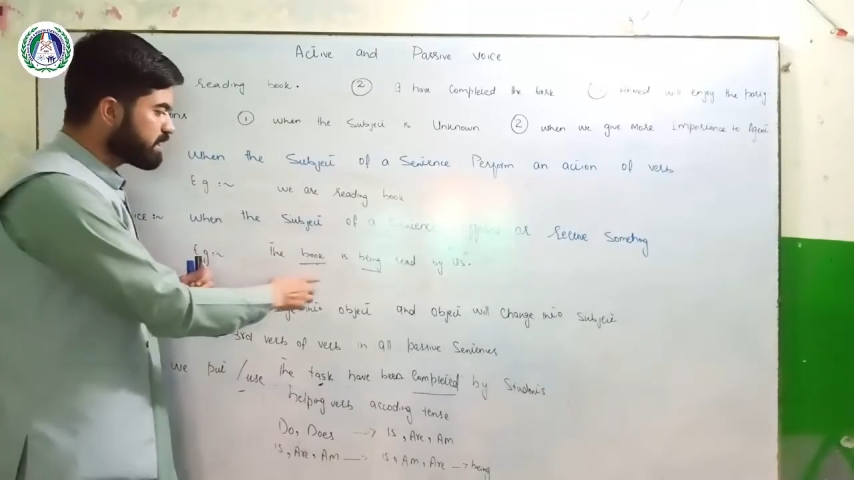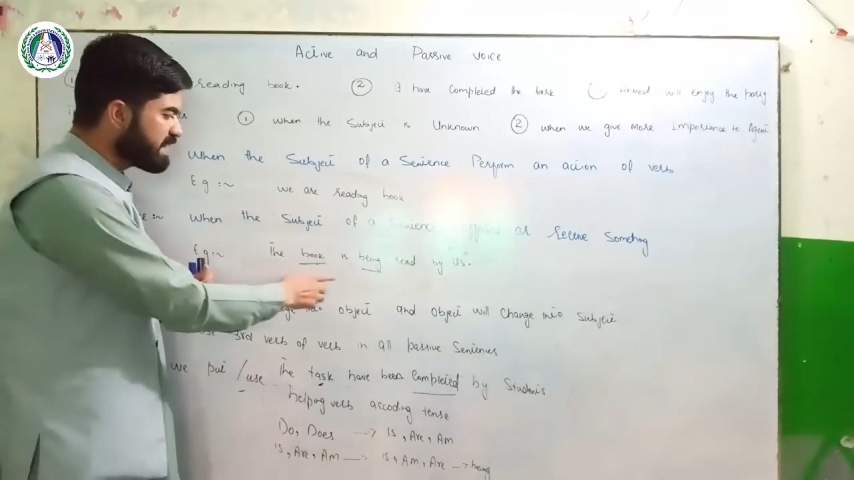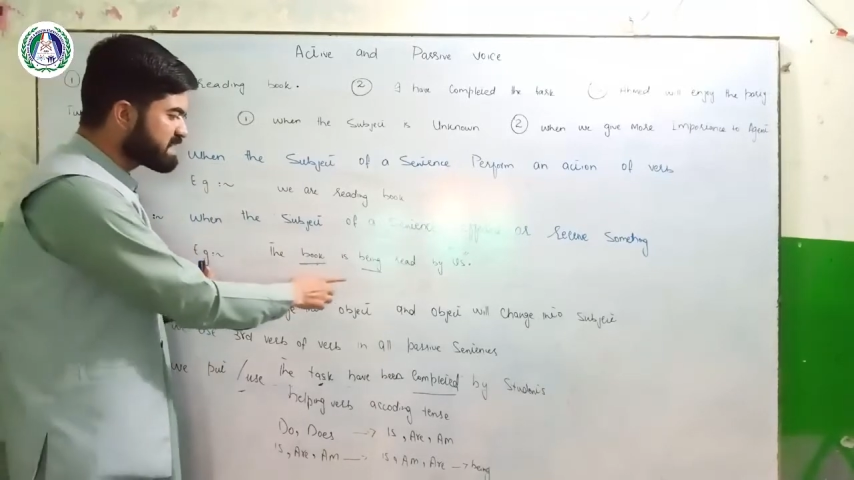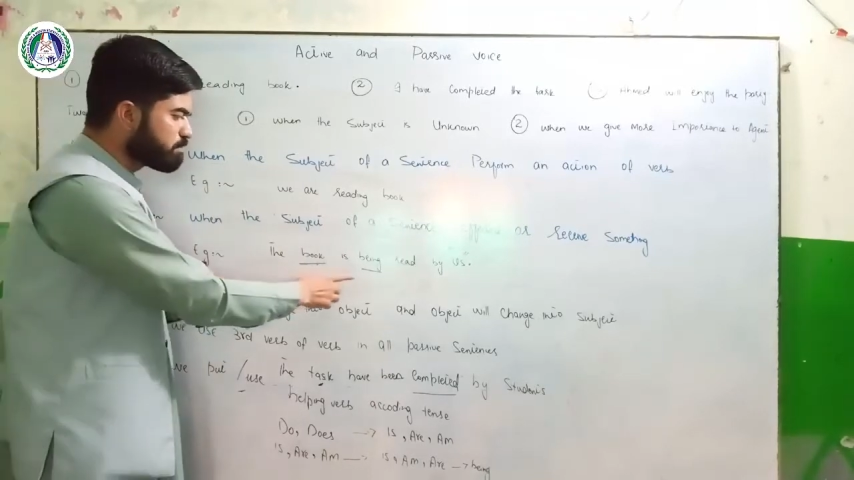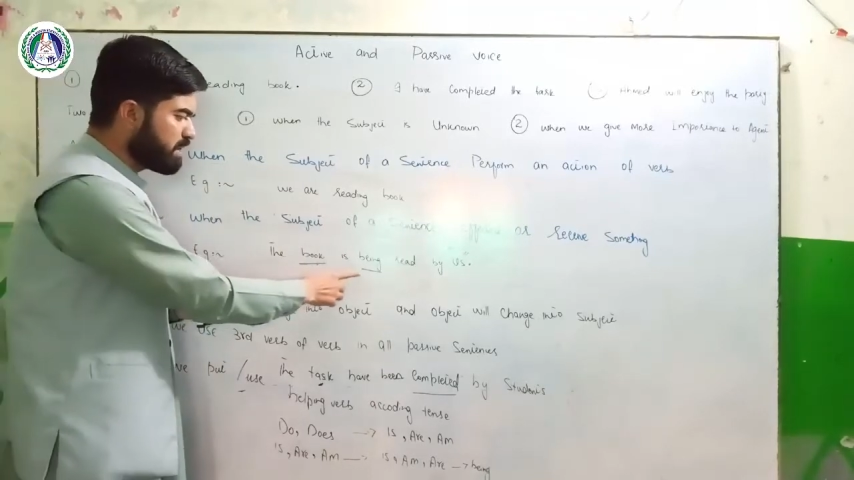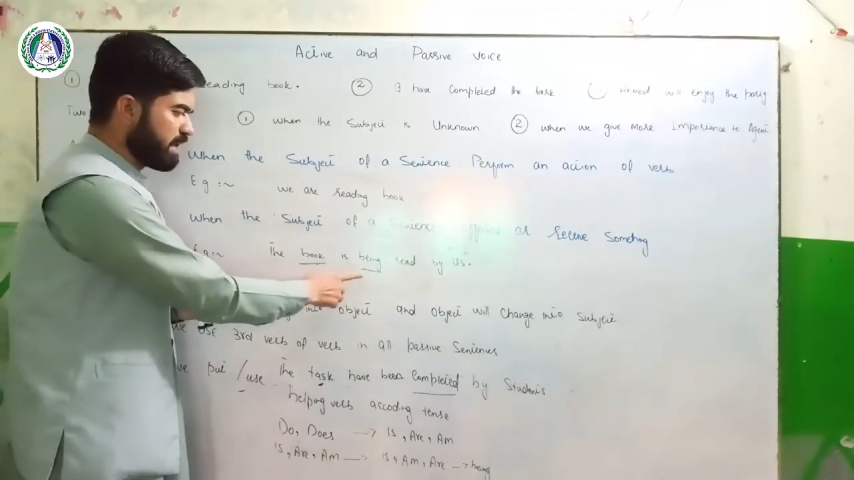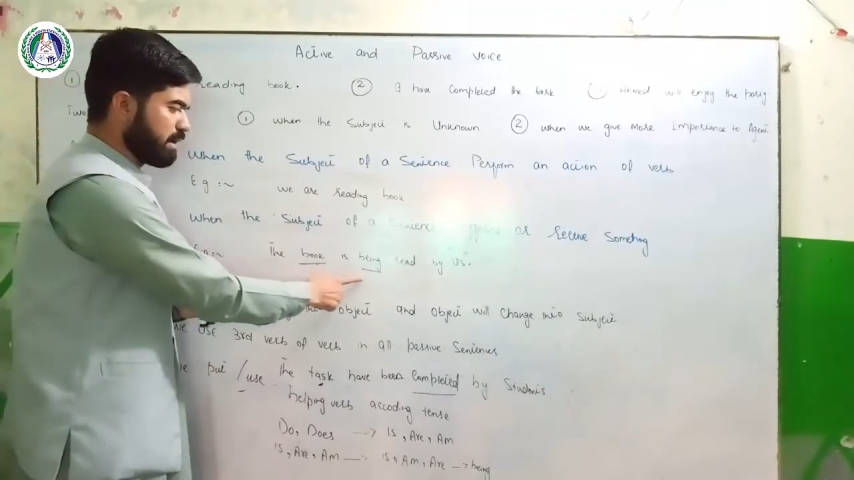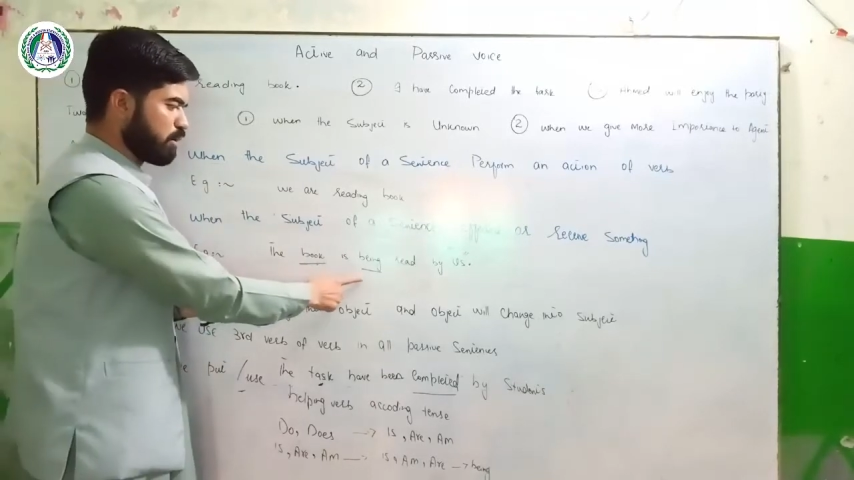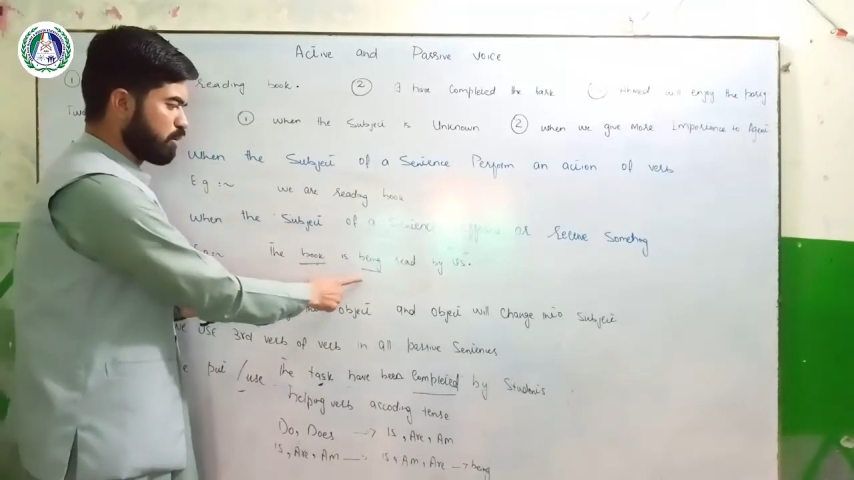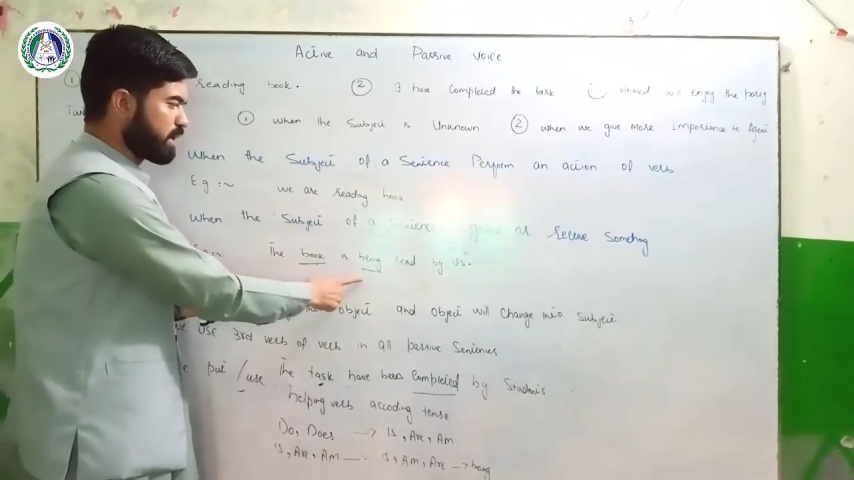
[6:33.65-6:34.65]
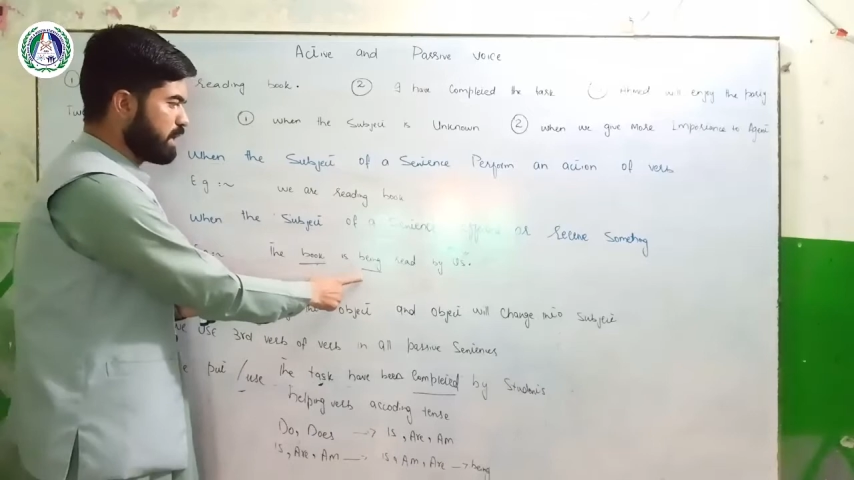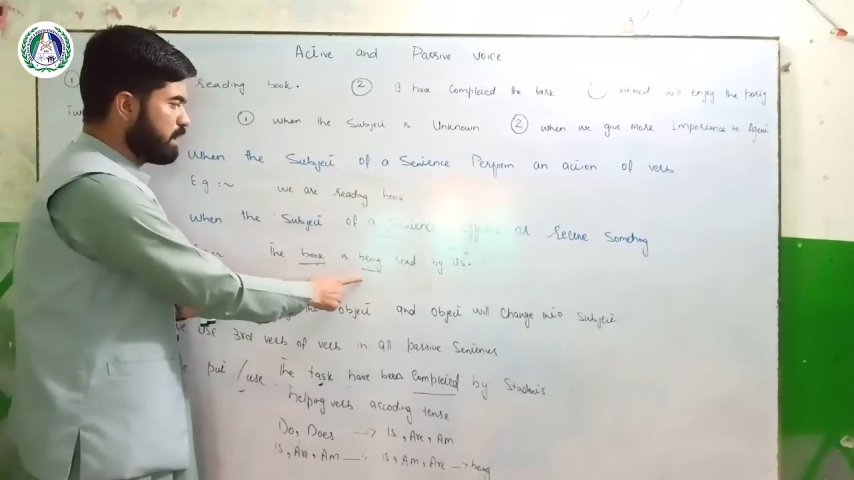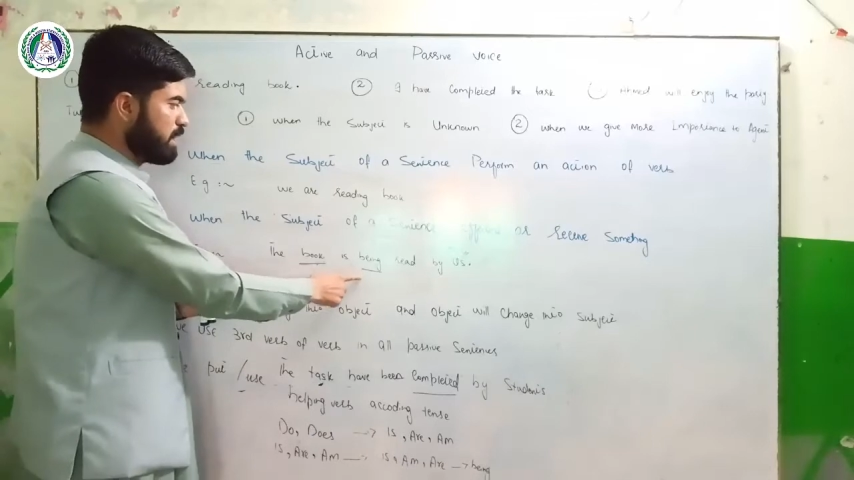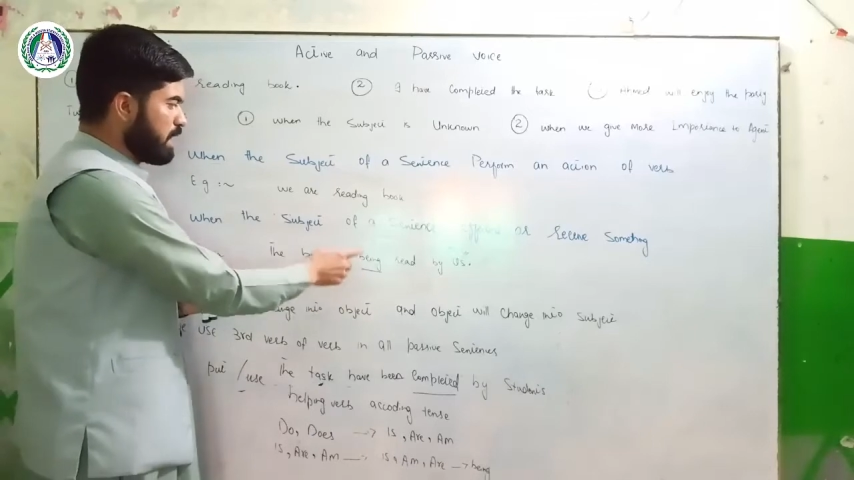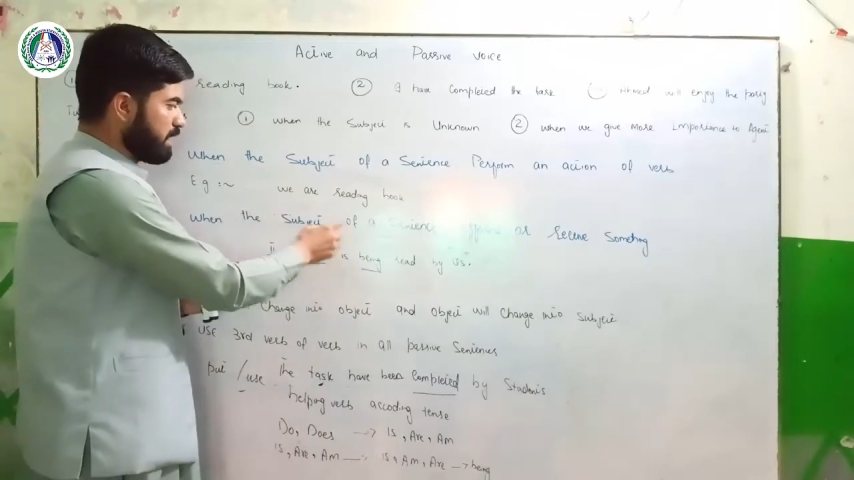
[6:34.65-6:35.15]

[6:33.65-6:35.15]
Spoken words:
is being, okay?